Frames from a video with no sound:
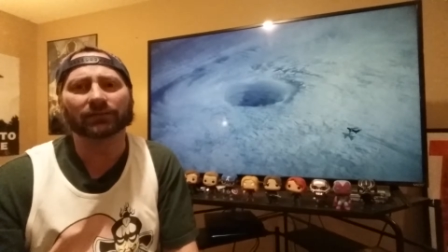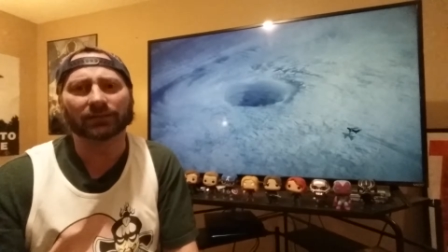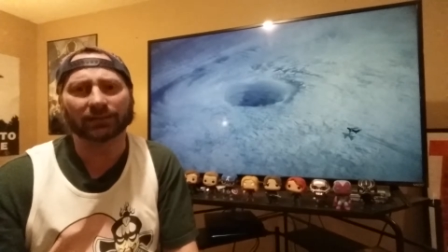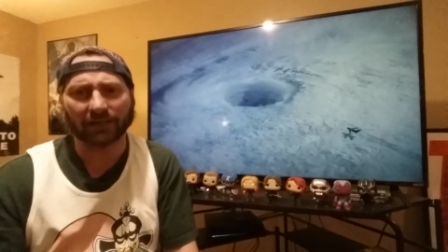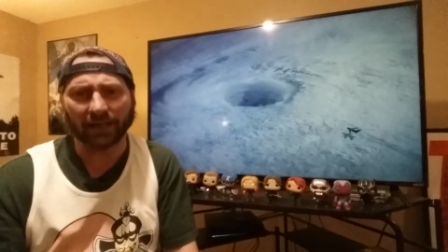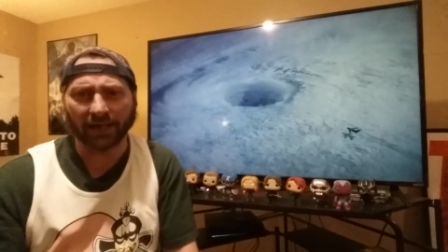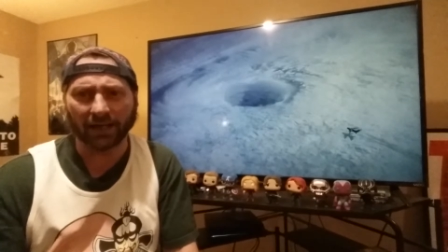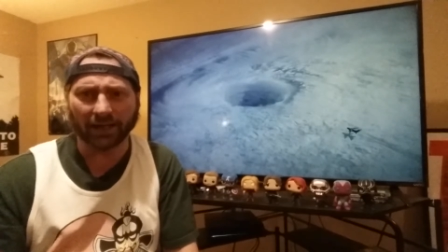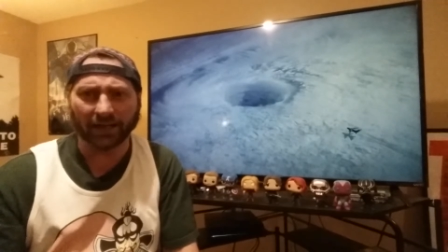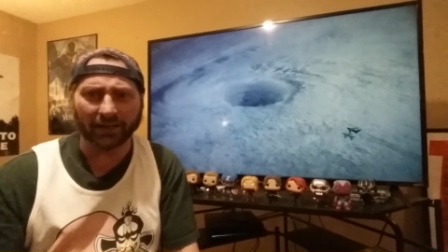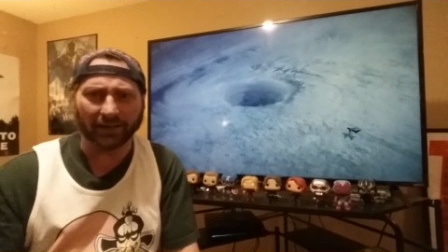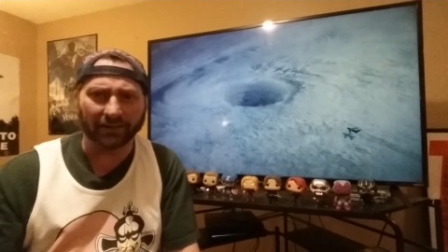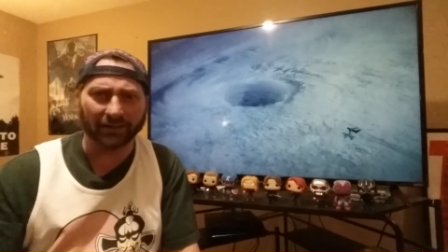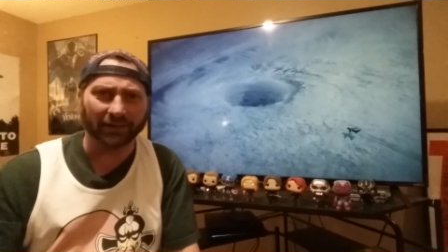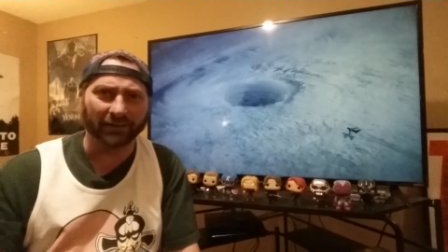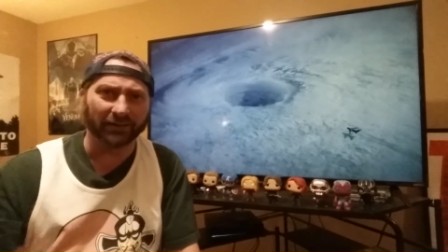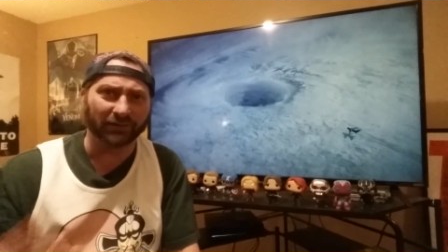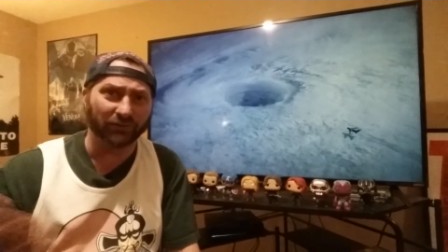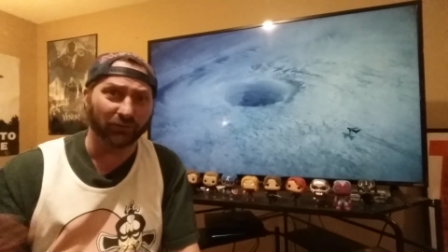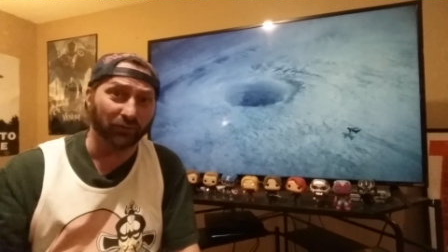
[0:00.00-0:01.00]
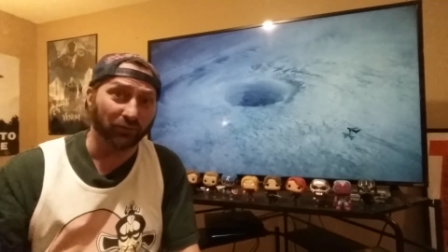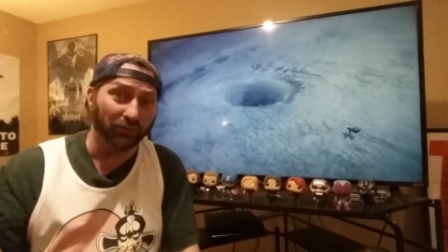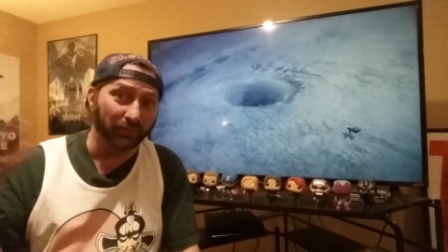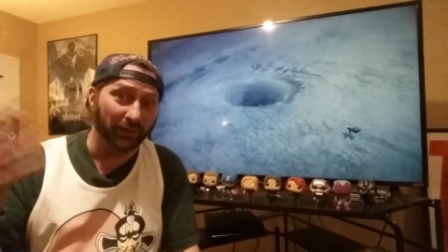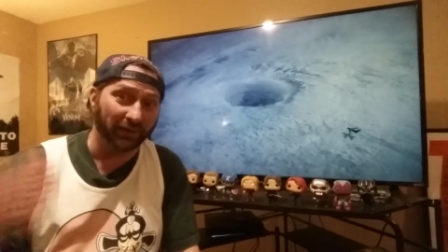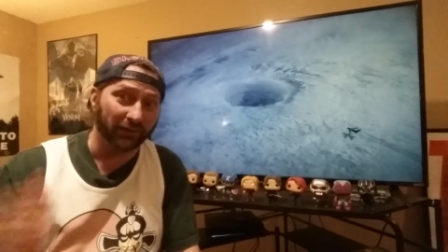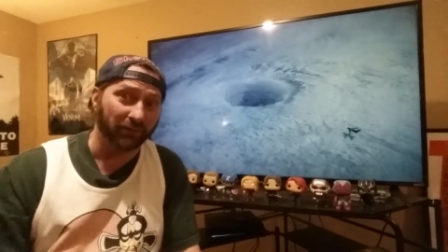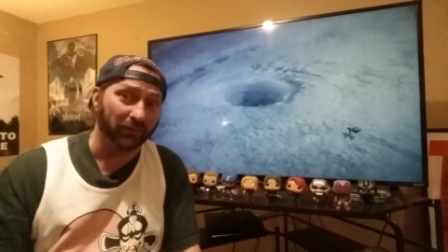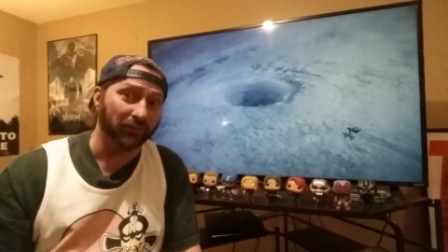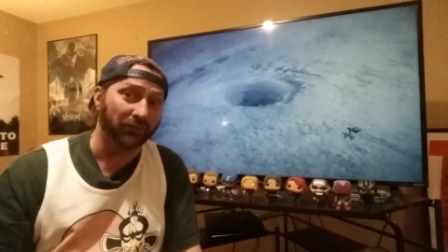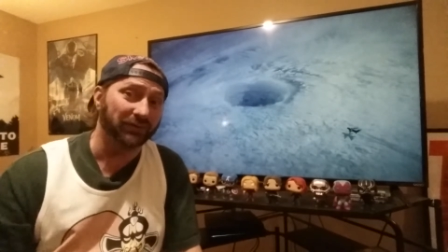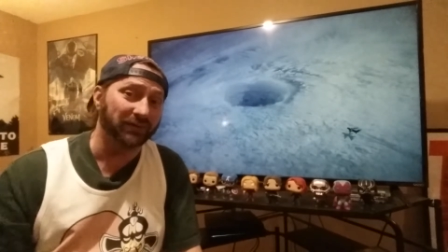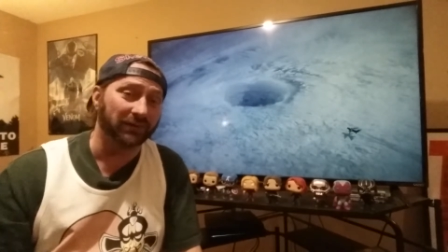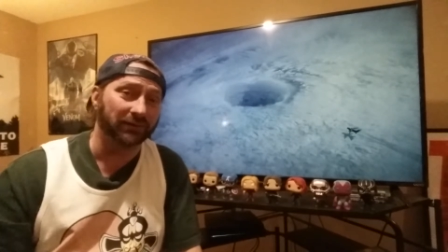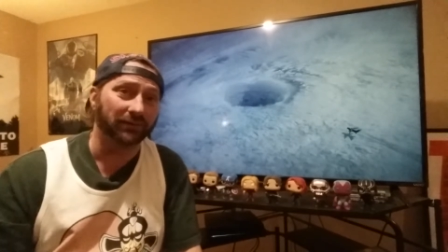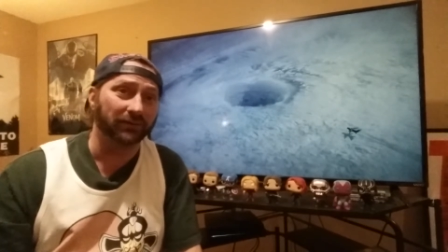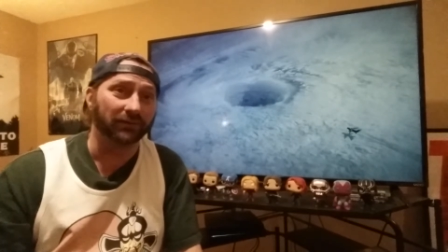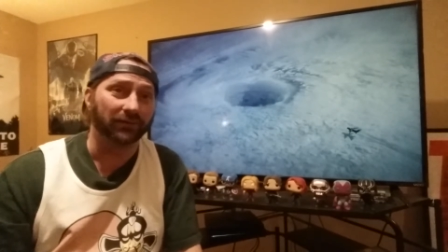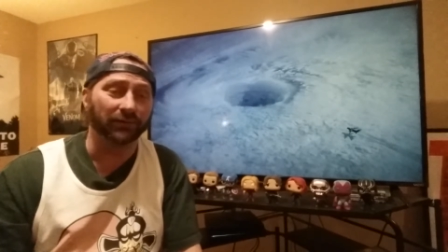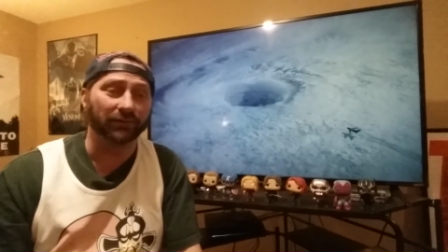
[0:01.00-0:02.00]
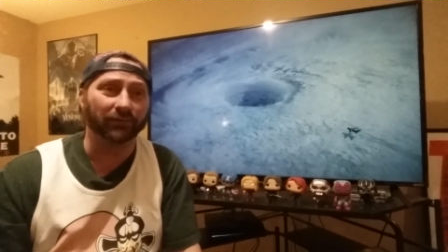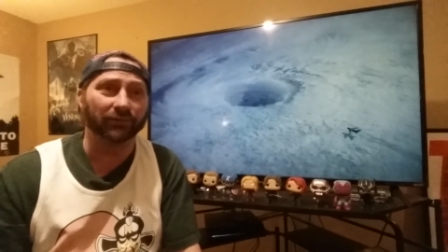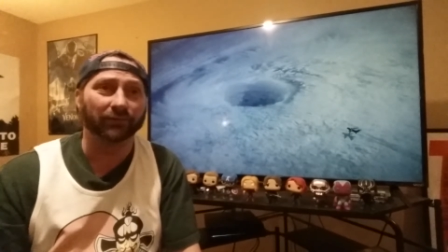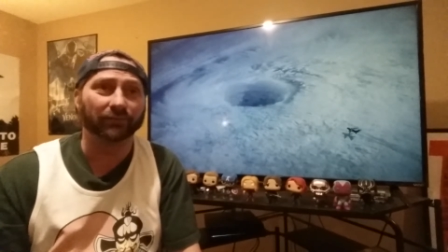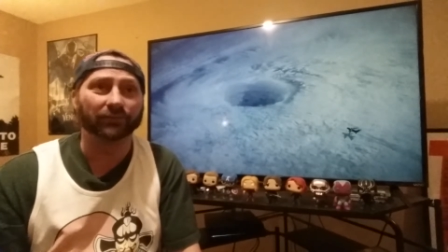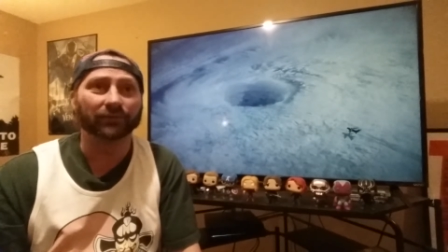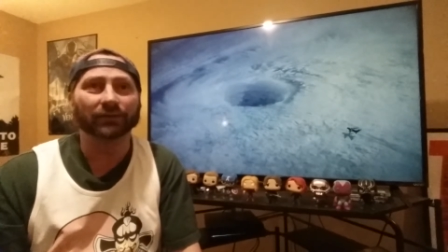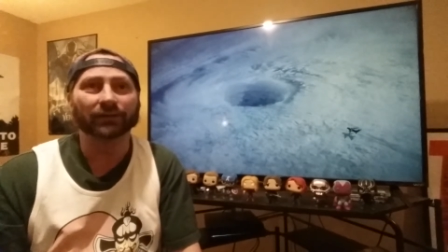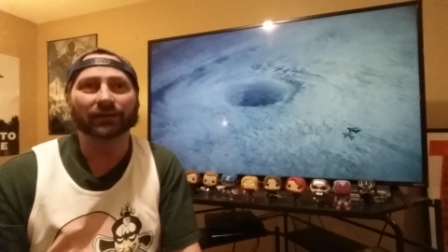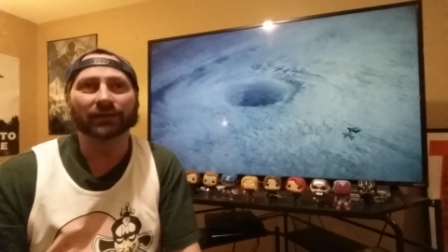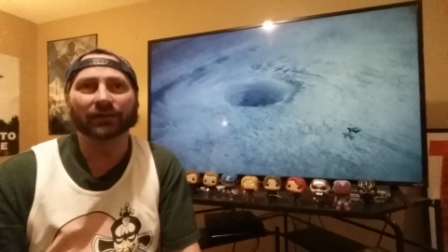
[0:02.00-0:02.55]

Skye getting told by Coulson, you know,